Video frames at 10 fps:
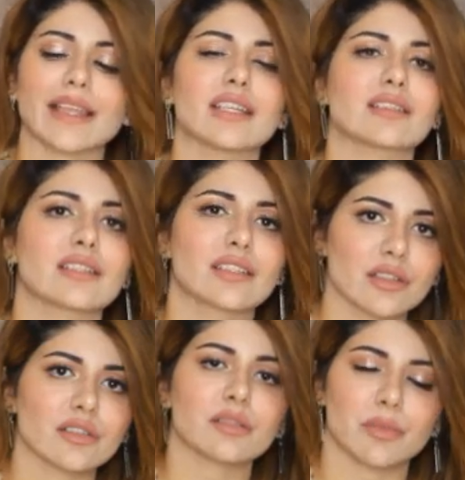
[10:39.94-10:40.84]
can
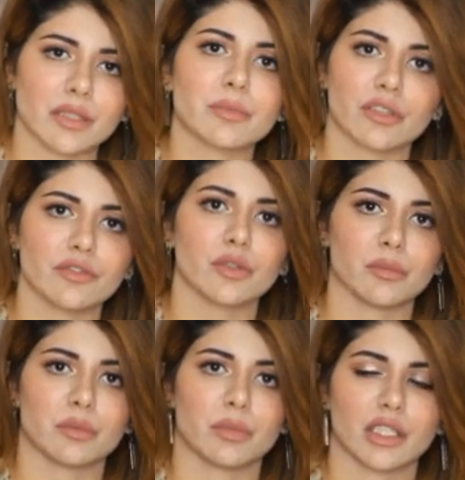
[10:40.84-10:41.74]
still smell the perfume
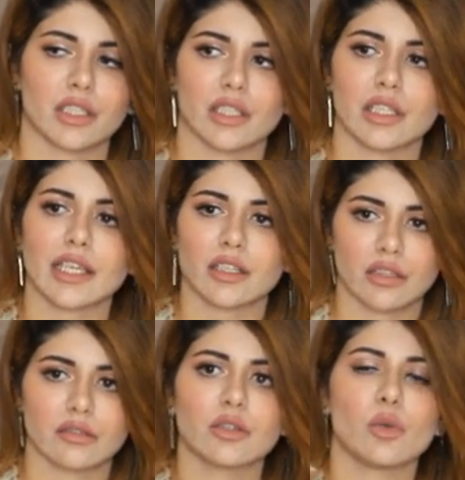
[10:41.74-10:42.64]
on me, like
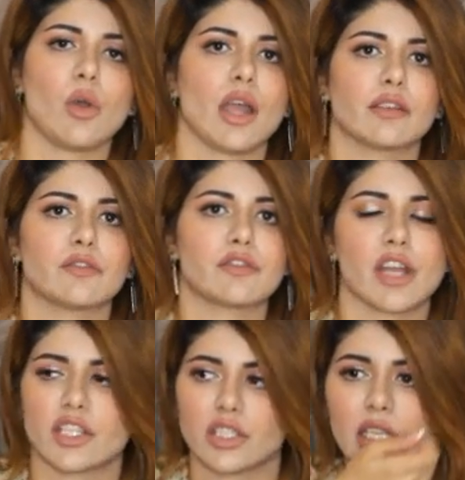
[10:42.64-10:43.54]
quite
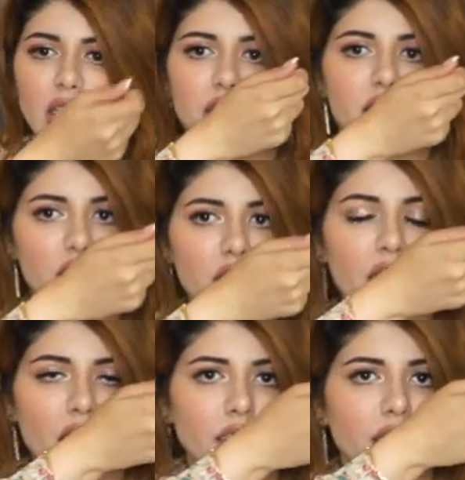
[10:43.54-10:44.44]
fresh, like it's still
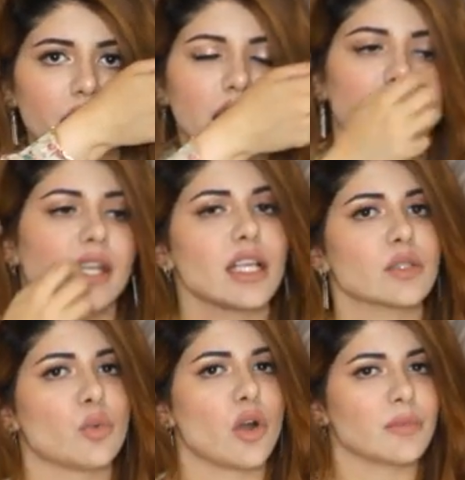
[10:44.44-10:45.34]
kind of there. It
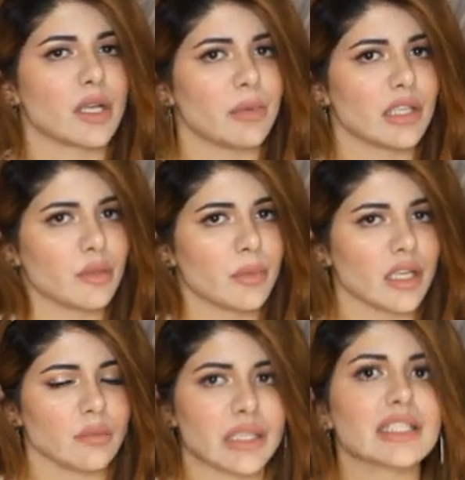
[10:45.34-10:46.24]
has warmed up a little
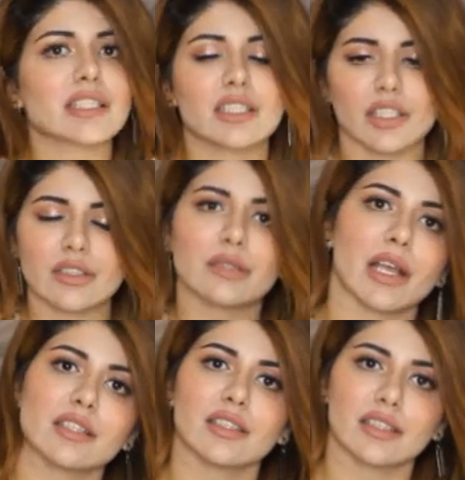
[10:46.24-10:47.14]
bit, but it still
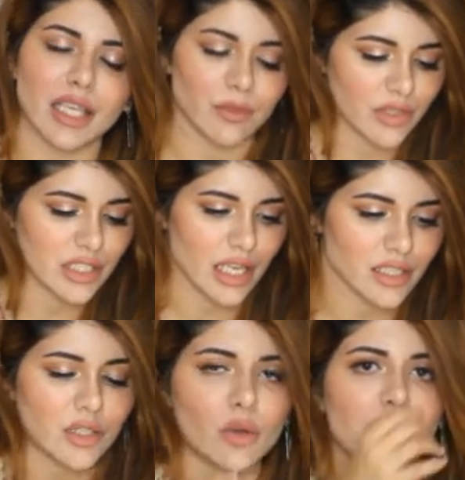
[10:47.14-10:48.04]
smells the same, which is
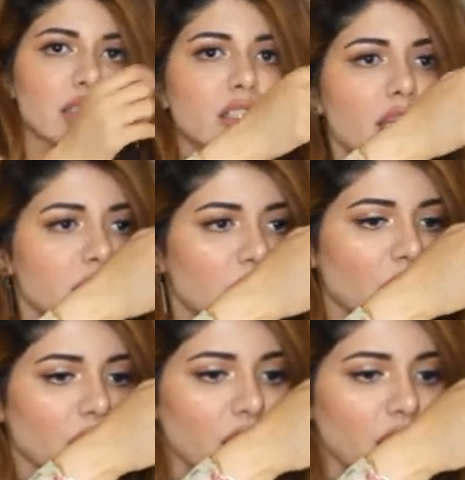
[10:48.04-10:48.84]
actually quite exciting.